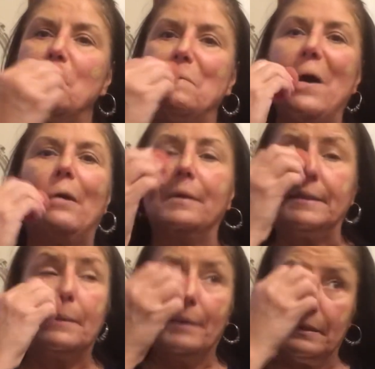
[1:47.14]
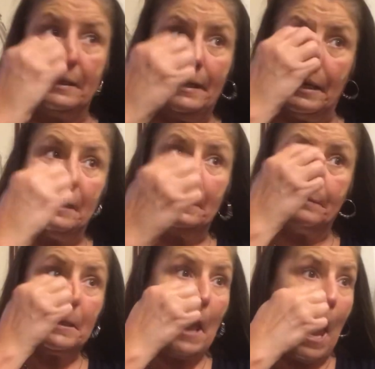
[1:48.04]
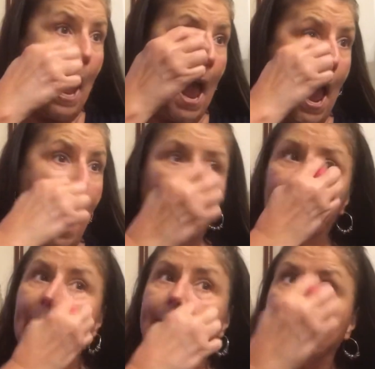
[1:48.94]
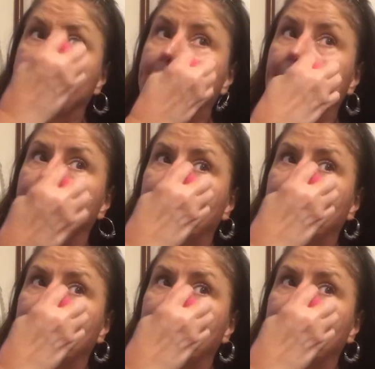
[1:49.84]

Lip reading: I always get my lips. We get these